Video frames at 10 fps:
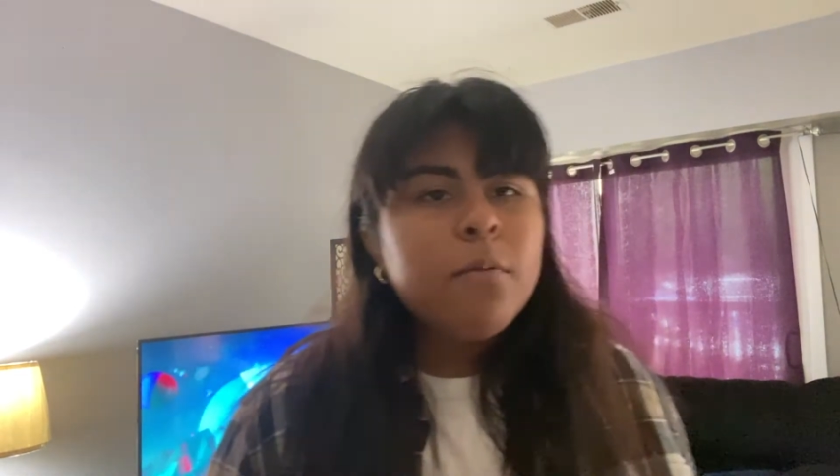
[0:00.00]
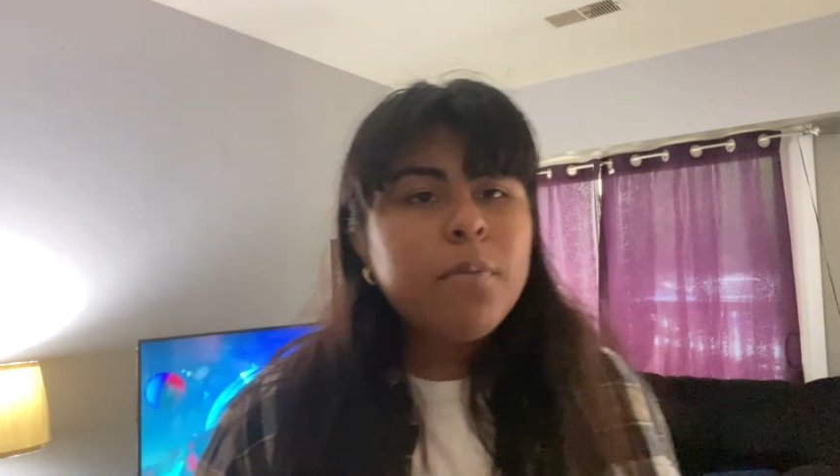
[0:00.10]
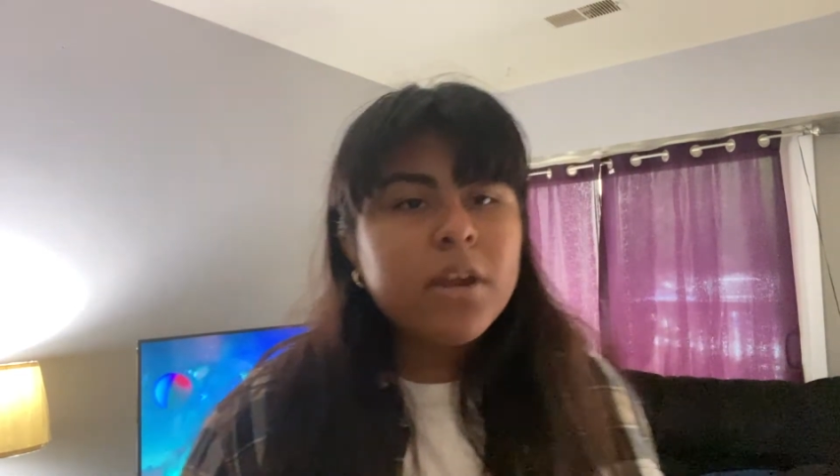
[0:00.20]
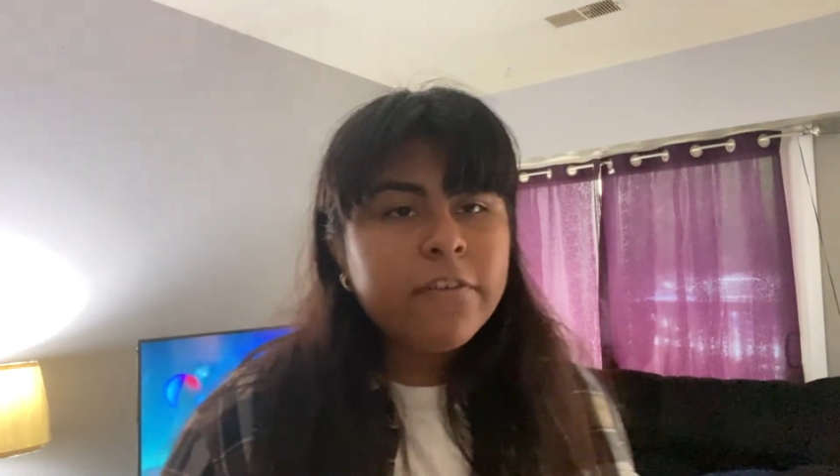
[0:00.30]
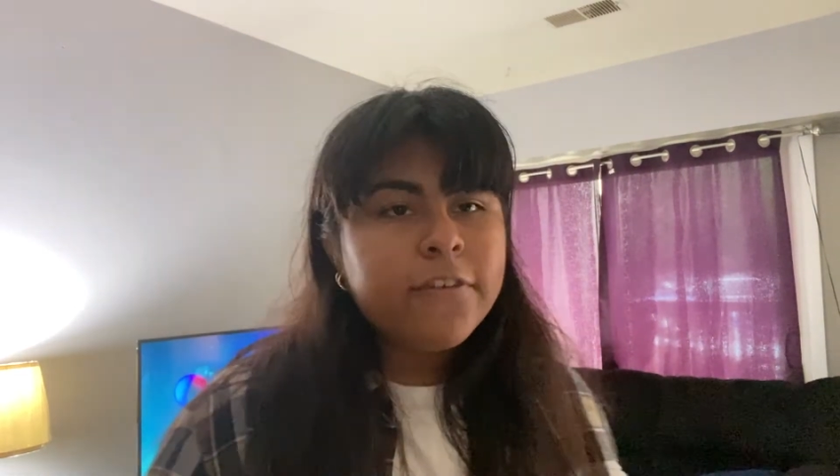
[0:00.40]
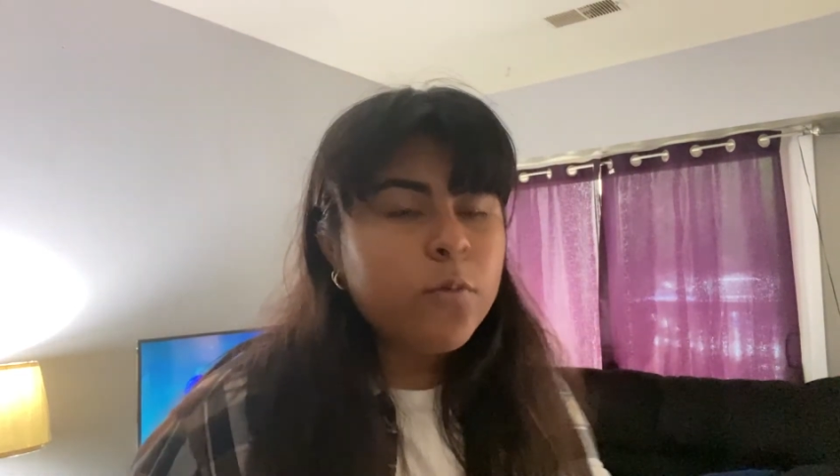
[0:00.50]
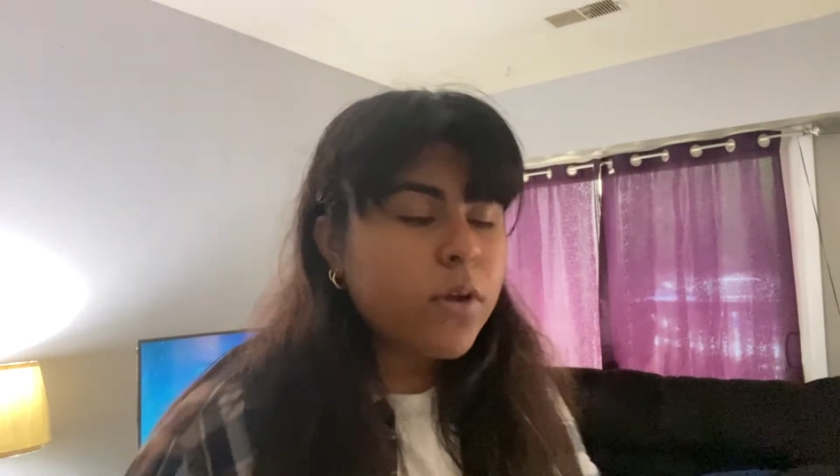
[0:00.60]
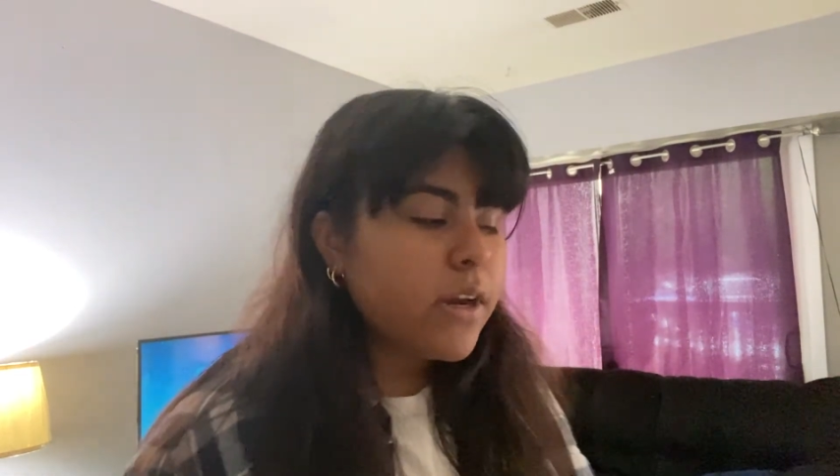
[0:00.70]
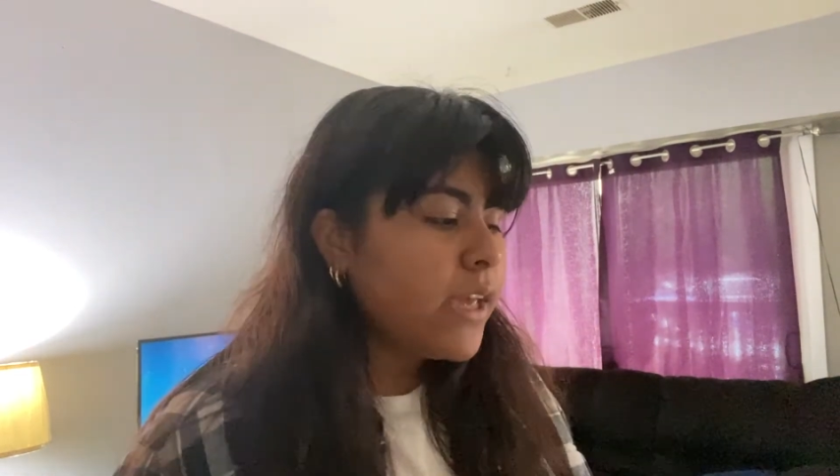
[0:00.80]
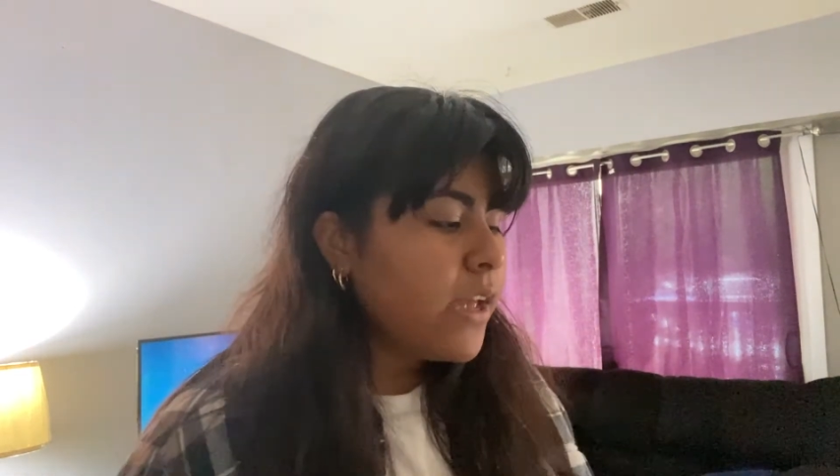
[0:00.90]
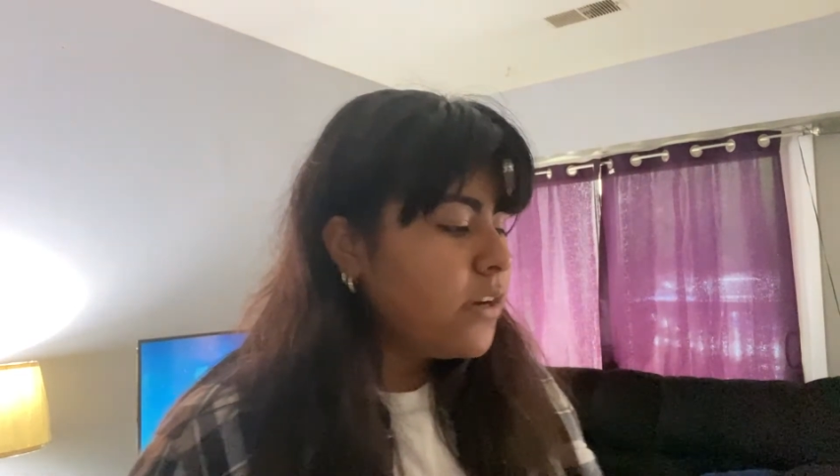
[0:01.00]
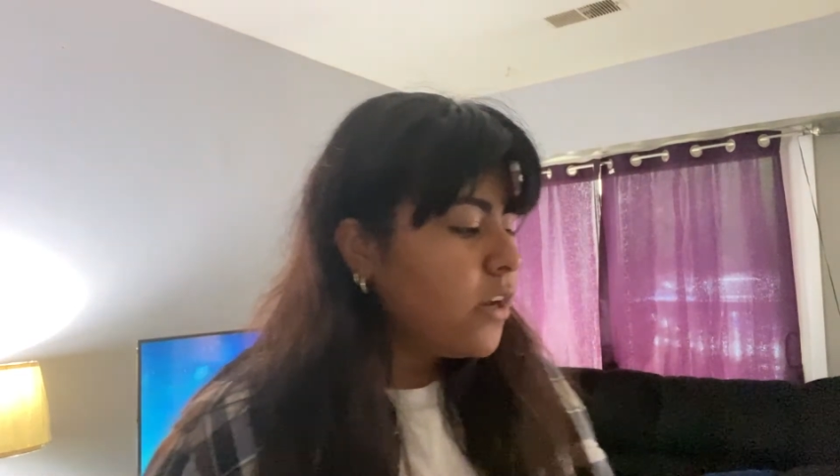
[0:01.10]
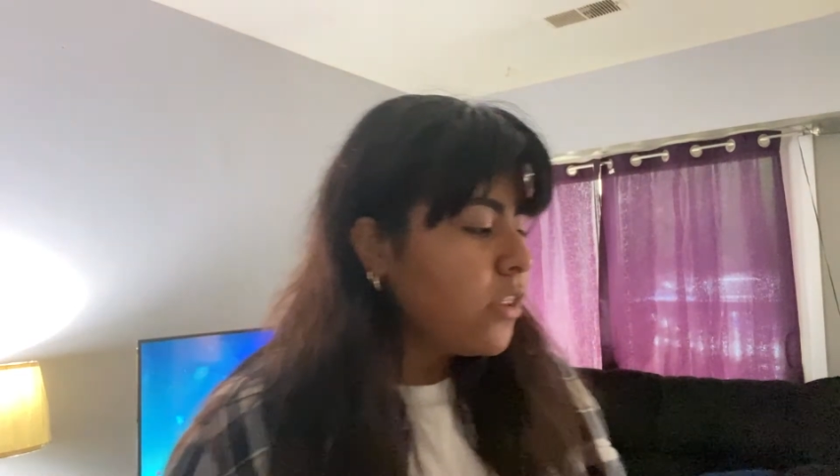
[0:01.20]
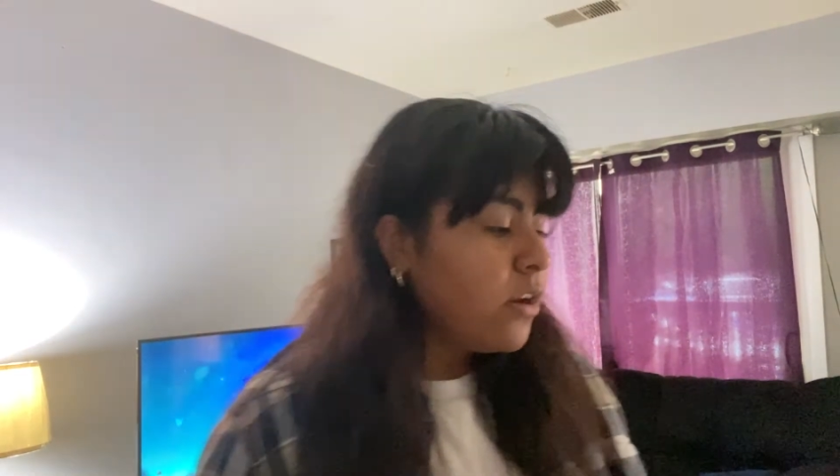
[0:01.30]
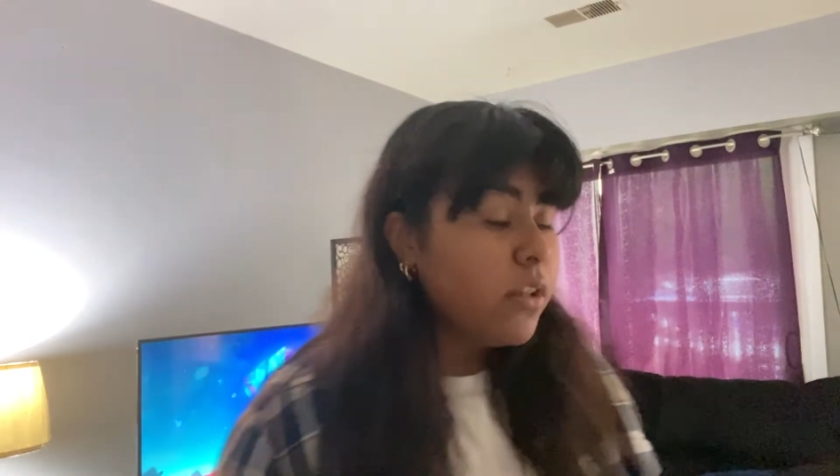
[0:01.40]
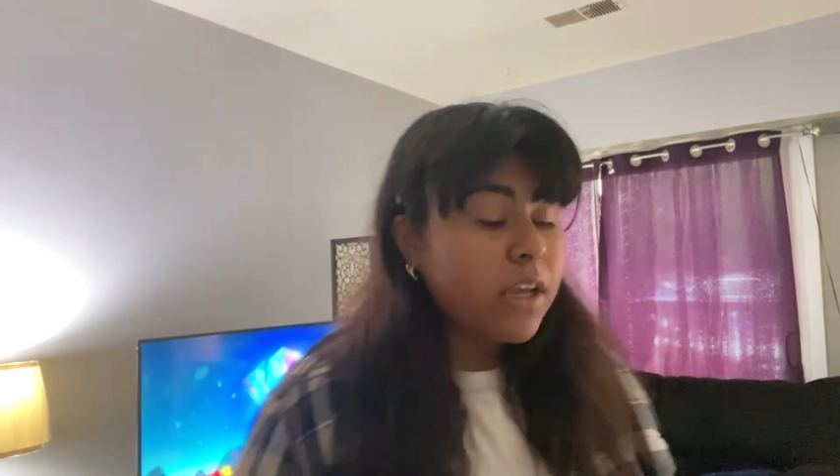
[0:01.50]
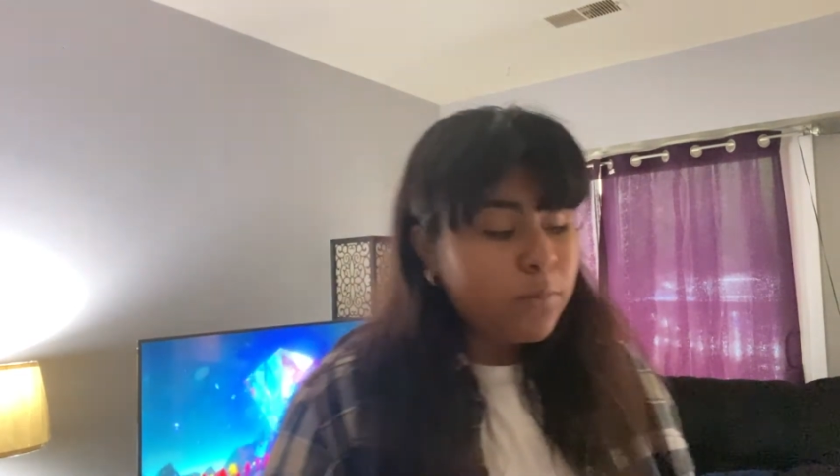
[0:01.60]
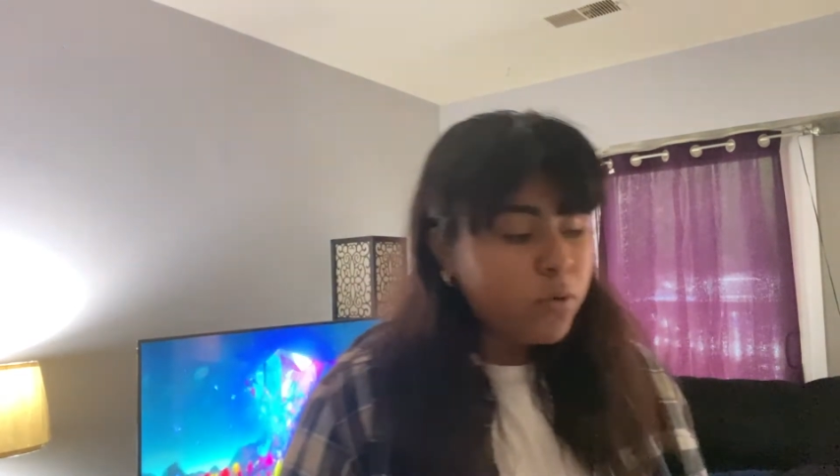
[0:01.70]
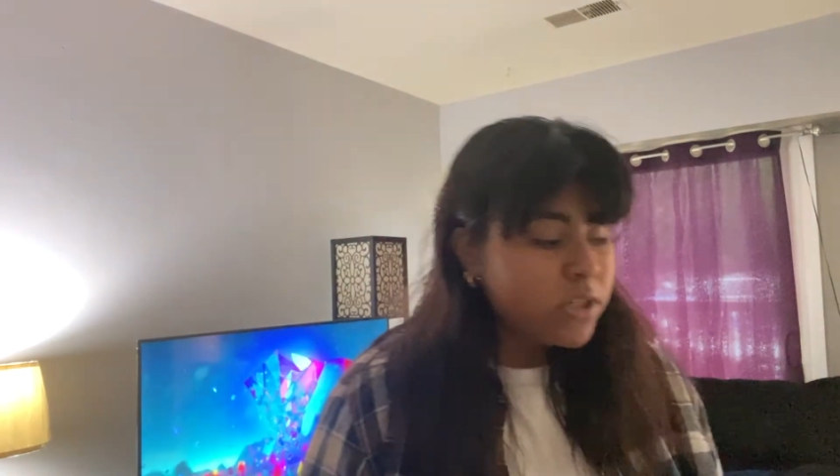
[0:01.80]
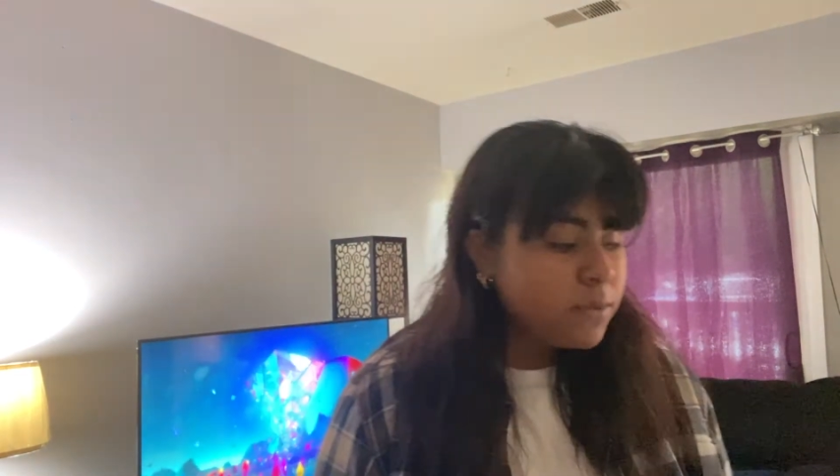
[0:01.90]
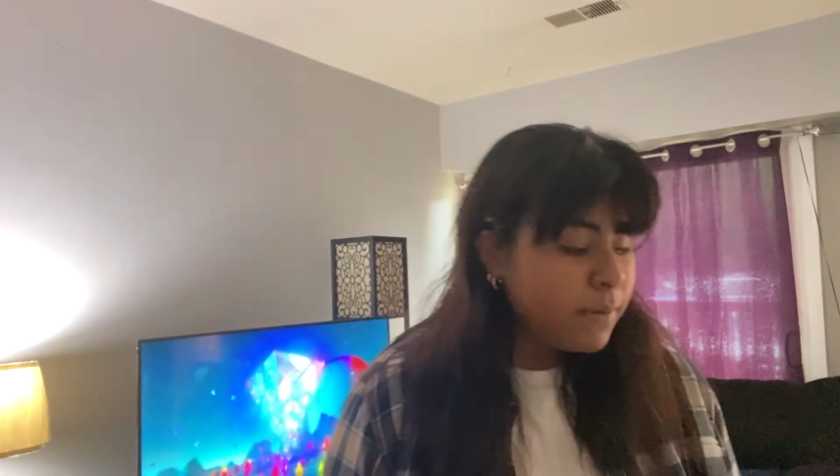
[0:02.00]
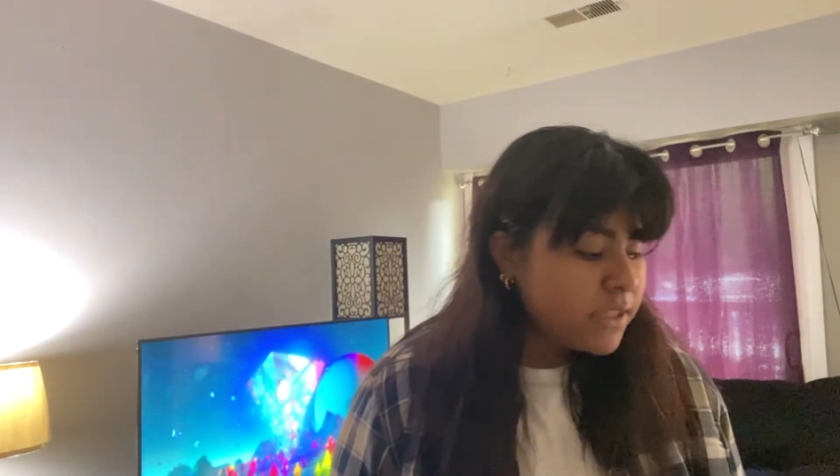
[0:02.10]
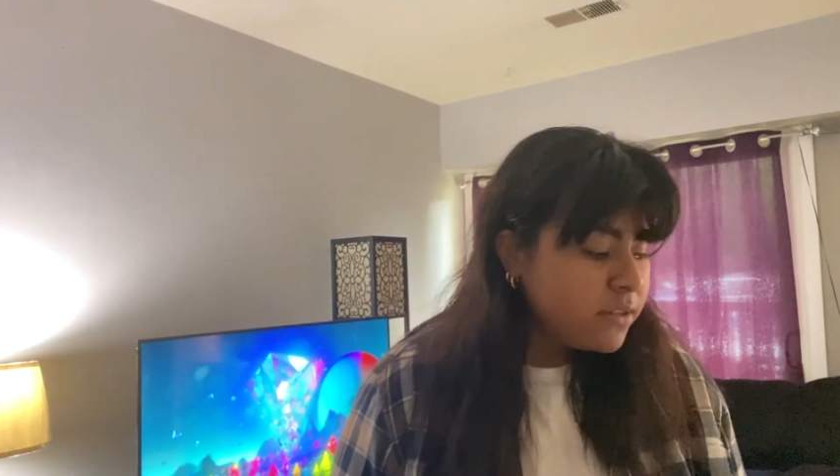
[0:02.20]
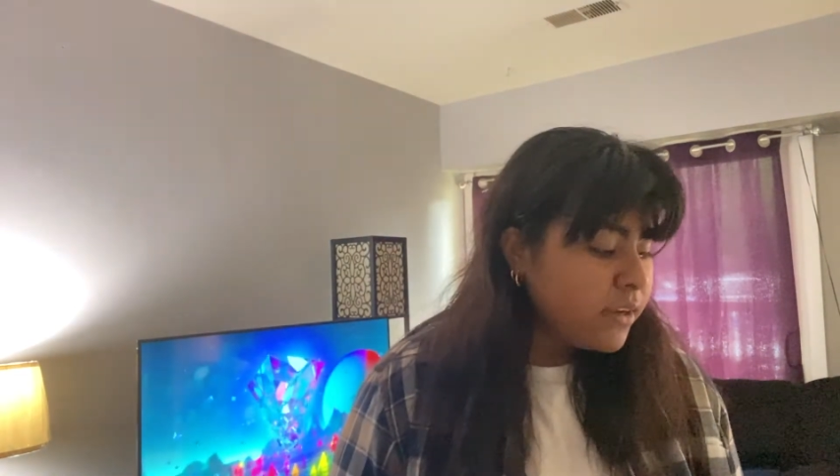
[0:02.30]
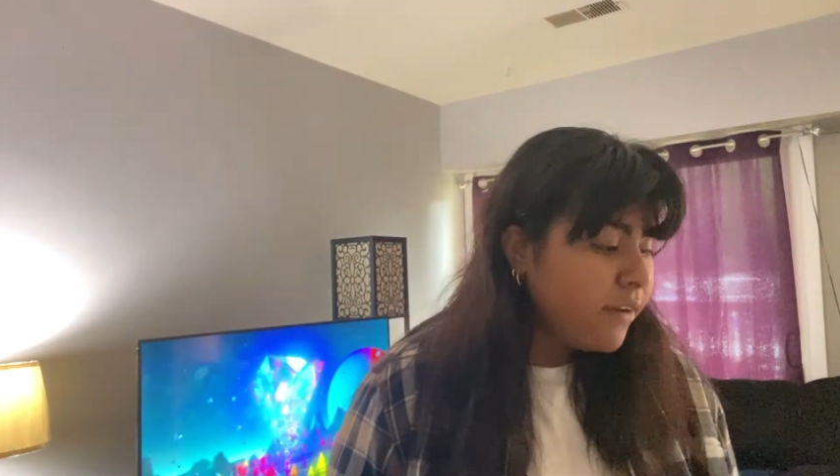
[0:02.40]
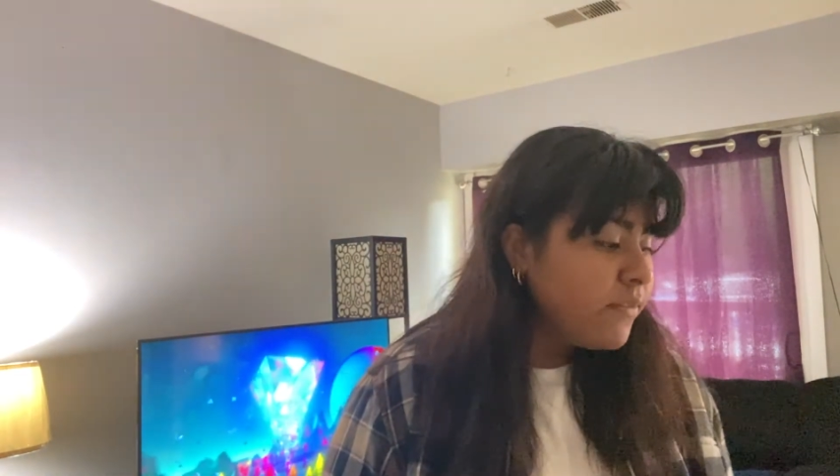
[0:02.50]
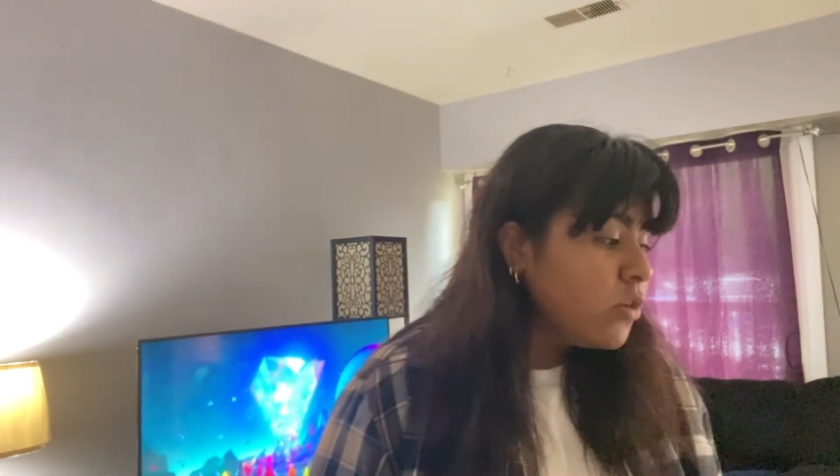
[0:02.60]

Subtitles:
But if you want to get another like more expensive stuff,